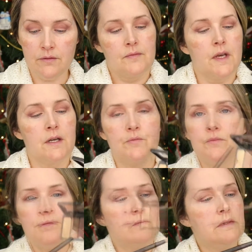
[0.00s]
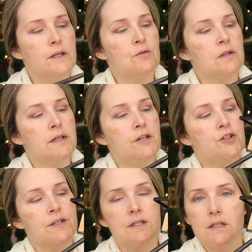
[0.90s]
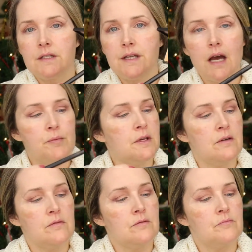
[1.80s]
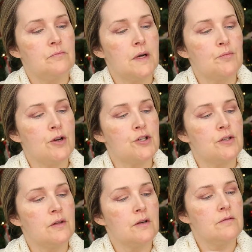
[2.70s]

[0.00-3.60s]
And I'm literally just dabbing my brush in there.